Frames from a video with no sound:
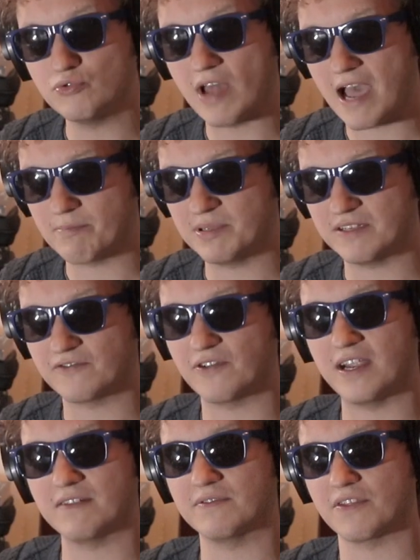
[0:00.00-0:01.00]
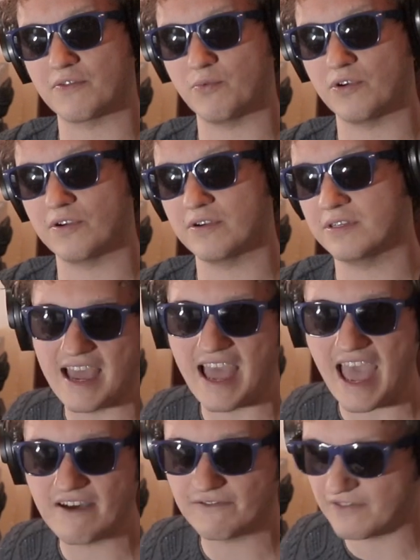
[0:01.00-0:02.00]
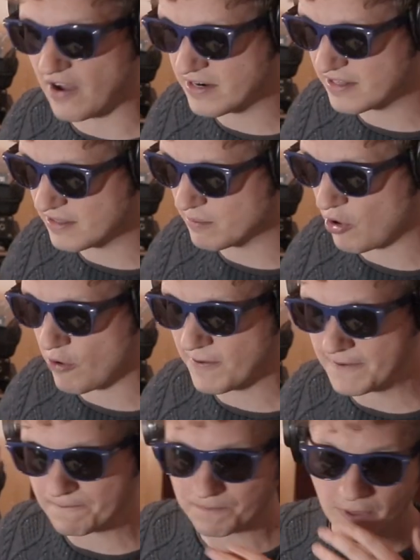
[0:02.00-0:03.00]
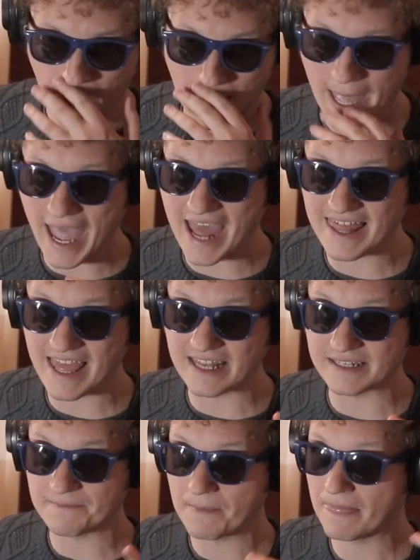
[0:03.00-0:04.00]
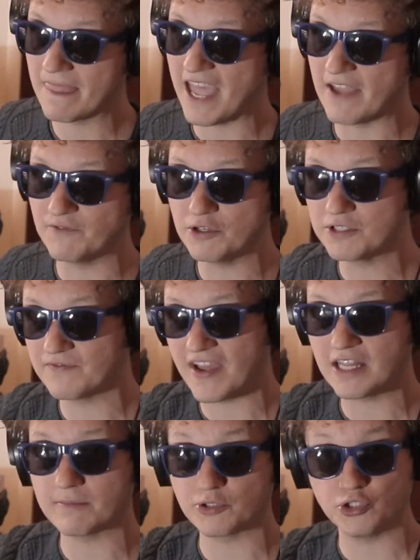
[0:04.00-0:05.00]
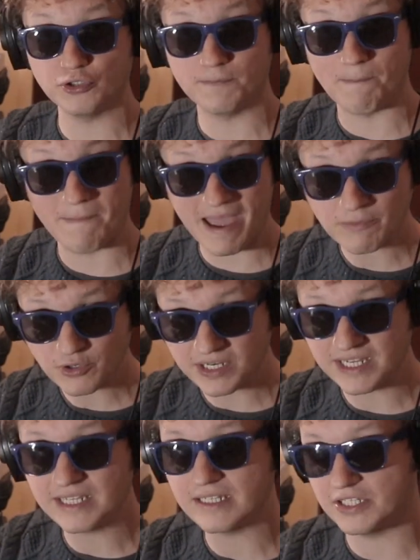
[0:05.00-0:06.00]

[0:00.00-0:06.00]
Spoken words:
not be afraid of this word. Have fun in the moment, and then if you develop good memory,